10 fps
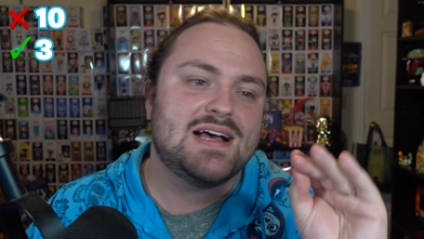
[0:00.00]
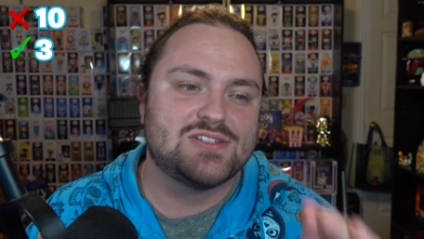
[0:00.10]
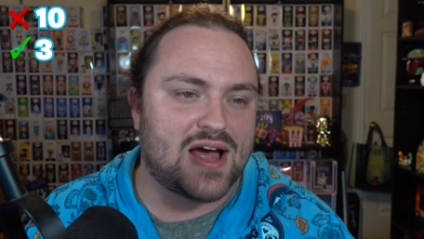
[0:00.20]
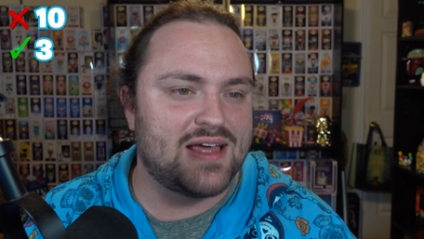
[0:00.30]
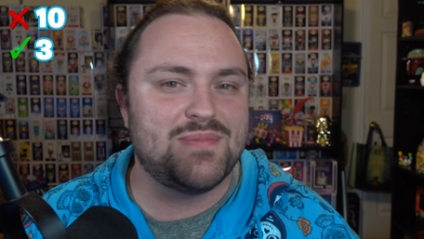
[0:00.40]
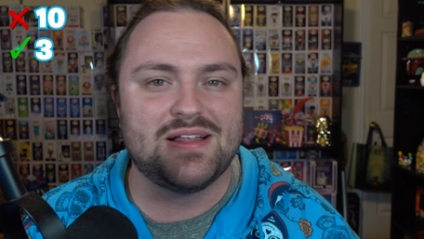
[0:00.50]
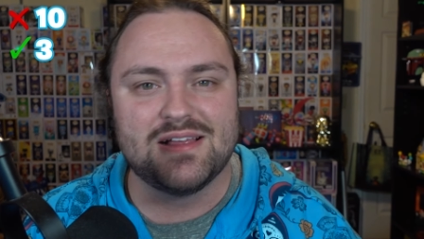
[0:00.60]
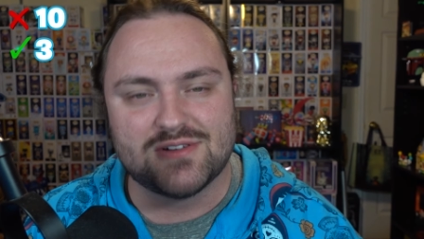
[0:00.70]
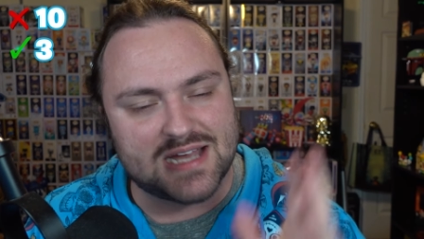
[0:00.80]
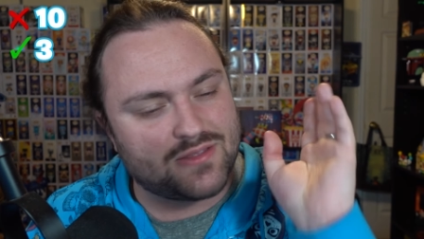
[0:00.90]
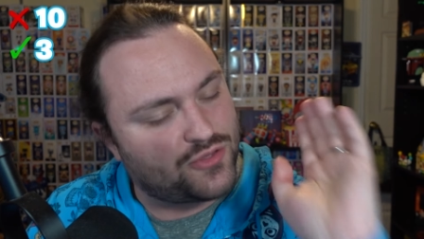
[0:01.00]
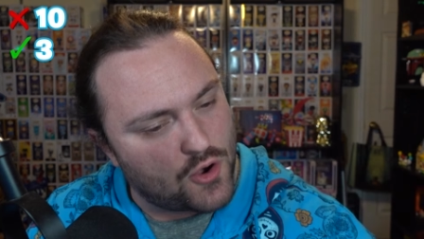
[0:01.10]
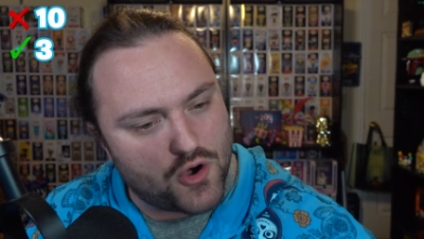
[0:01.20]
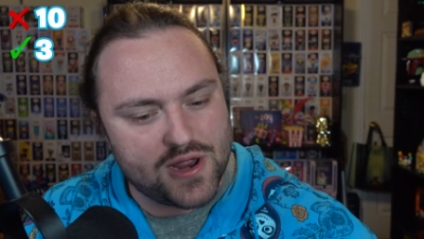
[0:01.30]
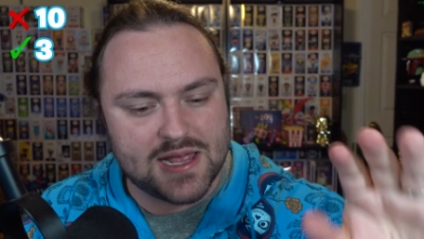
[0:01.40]
So I immediately was like
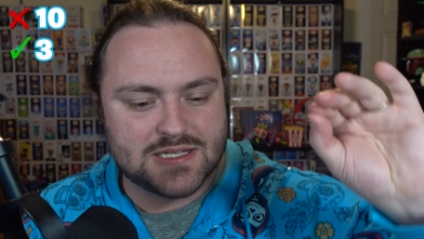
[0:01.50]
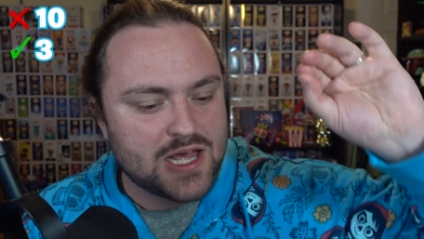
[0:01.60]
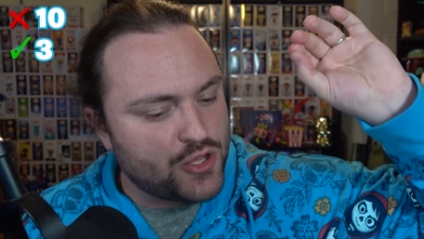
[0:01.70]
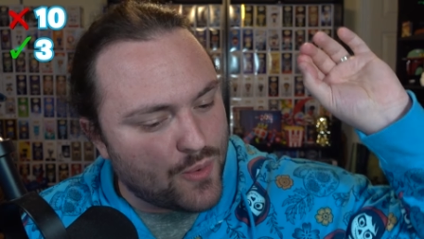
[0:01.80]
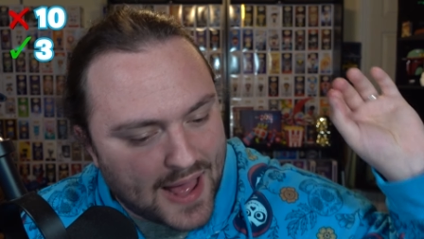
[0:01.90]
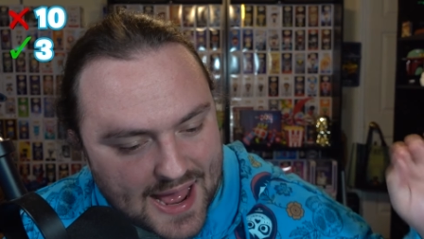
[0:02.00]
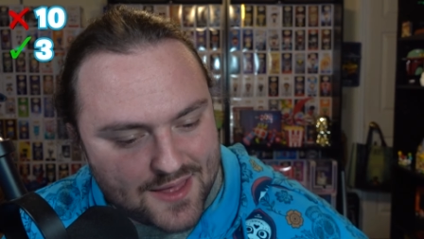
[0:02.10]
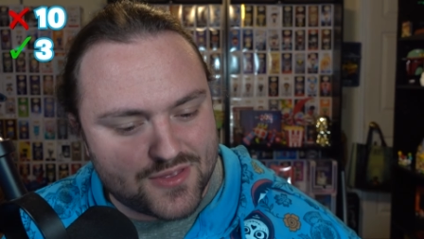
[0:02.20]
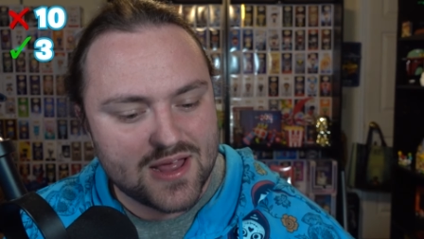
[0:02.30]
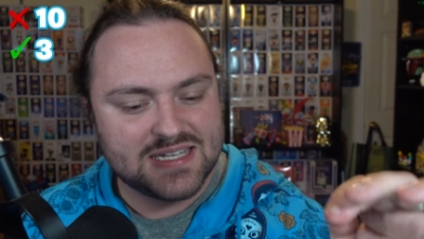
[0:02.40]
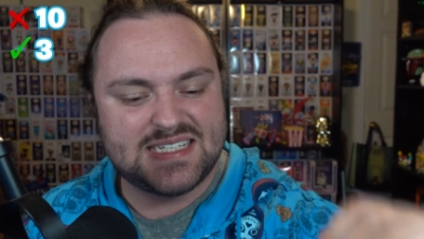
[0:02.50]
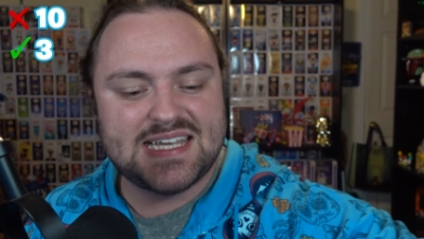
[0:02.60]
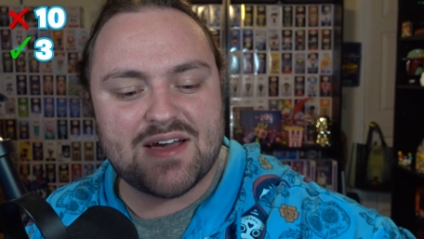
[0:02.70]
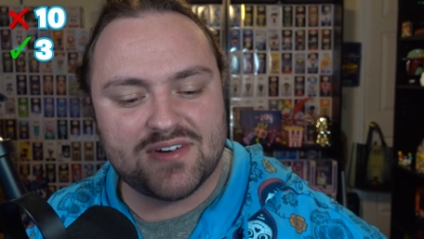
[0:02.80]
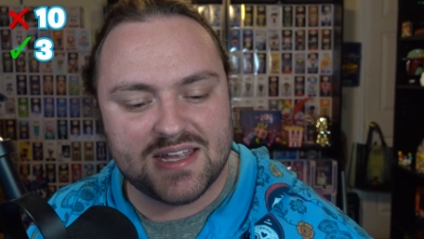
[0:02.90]
30s. You add
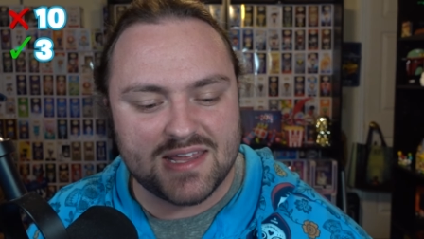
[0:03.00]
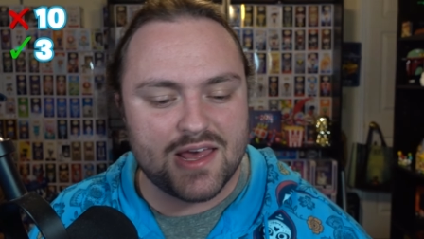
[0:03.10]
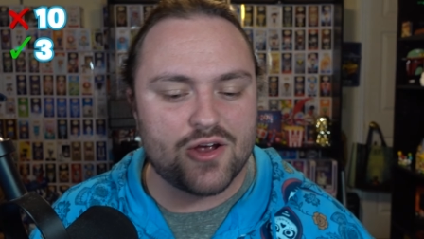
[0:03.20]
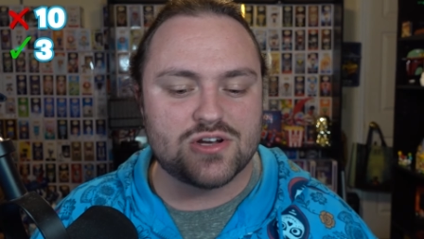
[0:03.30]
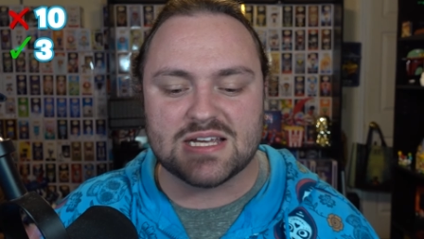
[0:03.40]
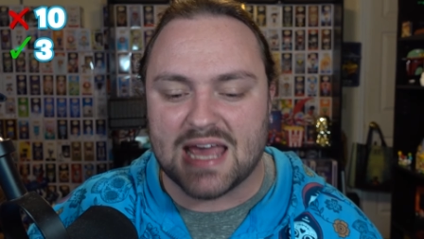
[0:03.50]
70 years.